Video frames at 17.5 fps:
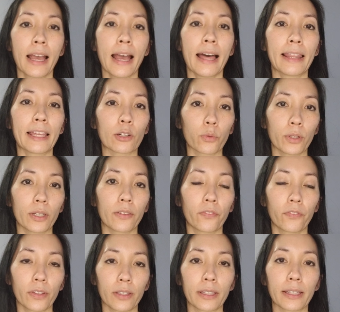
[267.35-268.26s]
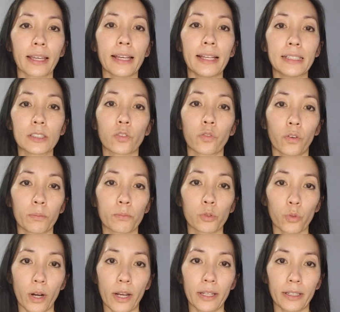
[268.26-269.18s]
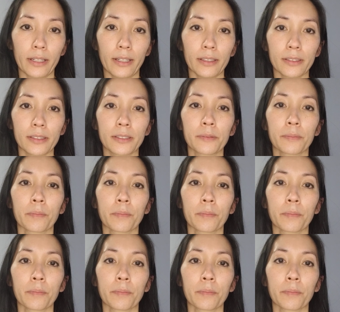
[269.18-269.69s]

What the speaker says: and that gritty feeling is from dryness.